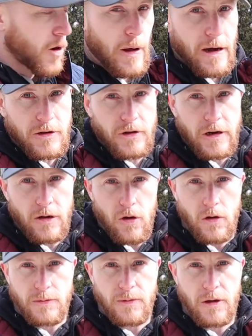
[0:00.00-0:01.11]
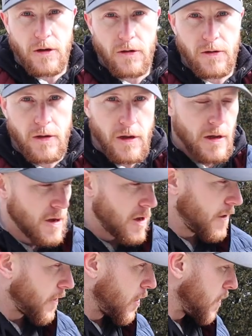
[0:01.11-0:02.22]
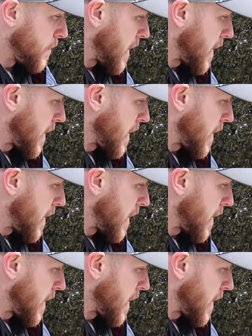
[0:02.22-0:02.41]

know how to train dogs pretty good. I've owned